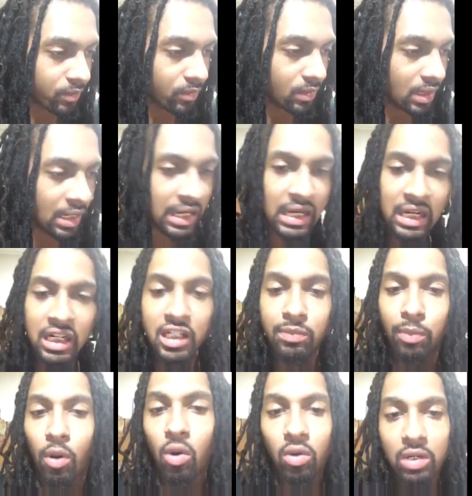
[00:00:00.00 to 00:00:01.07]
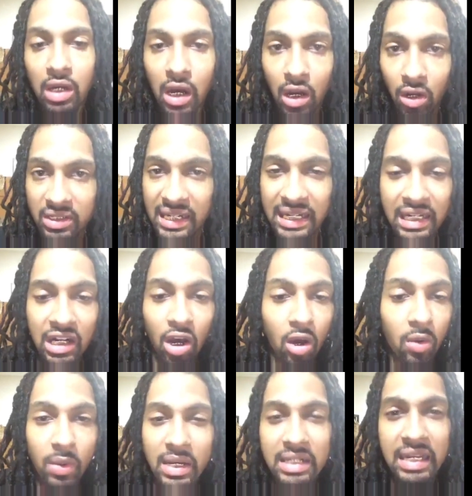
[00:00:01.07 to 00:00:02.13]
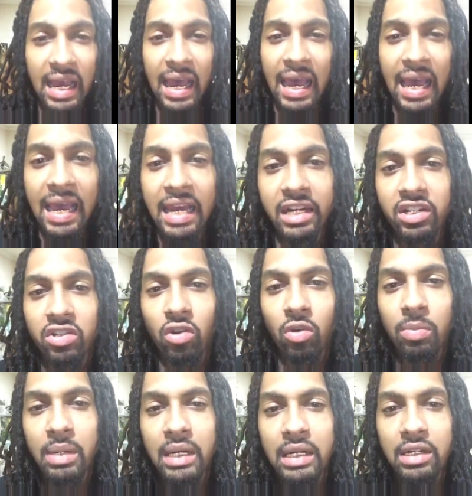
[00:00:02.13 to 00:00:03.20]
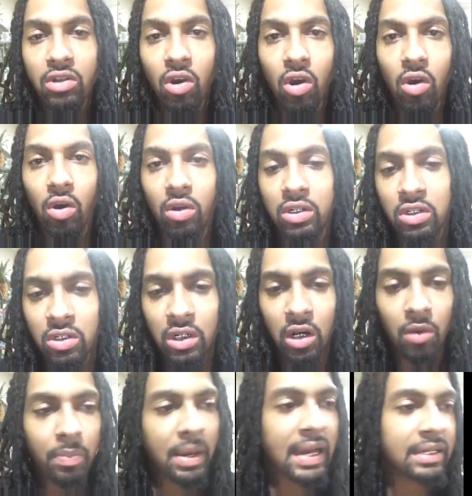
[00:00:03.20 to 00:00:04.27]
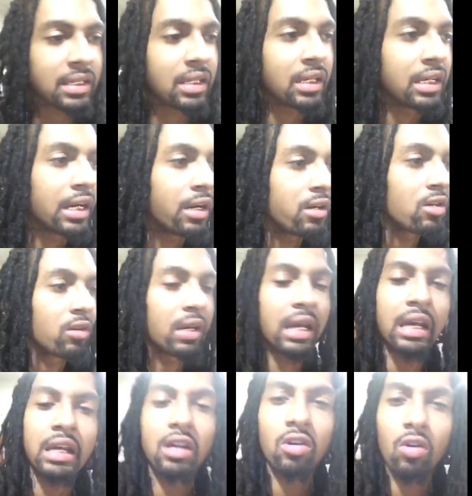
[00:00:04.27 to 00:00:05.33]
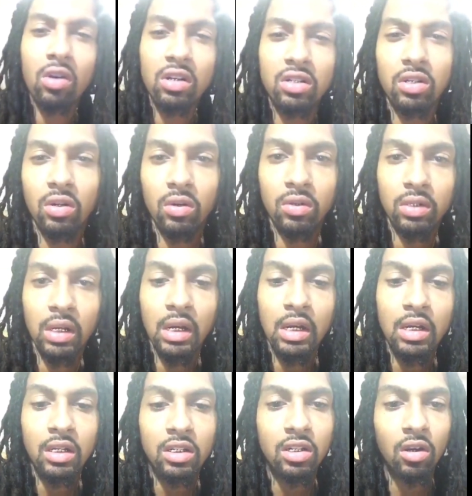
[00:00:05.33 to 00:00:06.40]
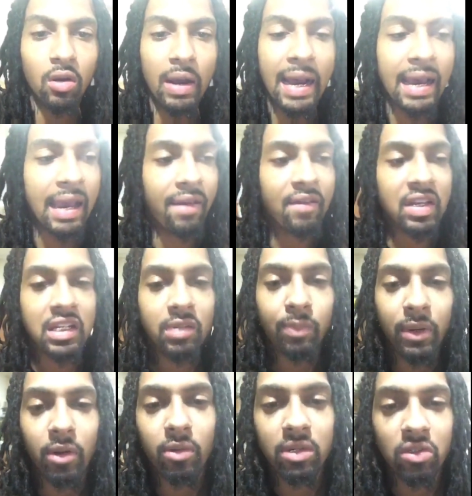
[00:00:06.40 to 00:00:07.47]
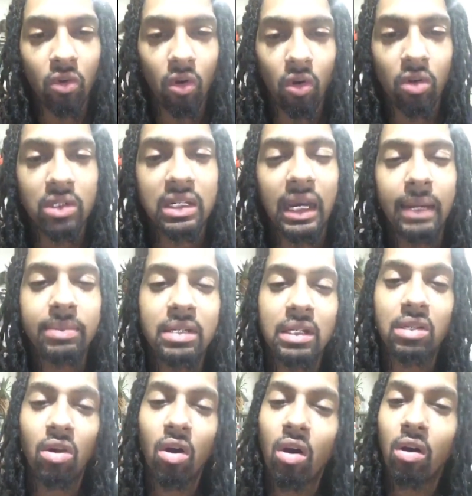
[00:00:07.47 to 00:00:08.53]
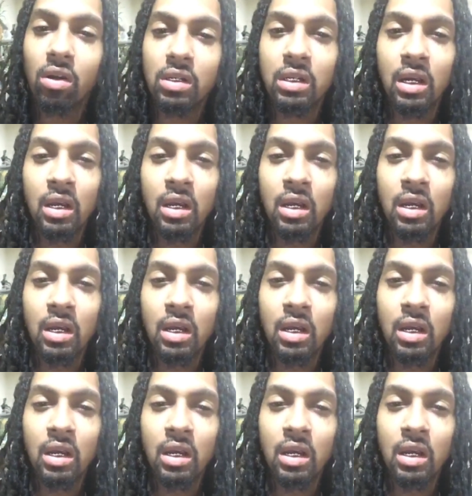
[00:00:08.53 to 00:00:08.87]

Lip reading: English Bulldogs. I didn't always had so many dogs, you know, Pastor Canario, Cane Corsos. So I have experienced all types of dogs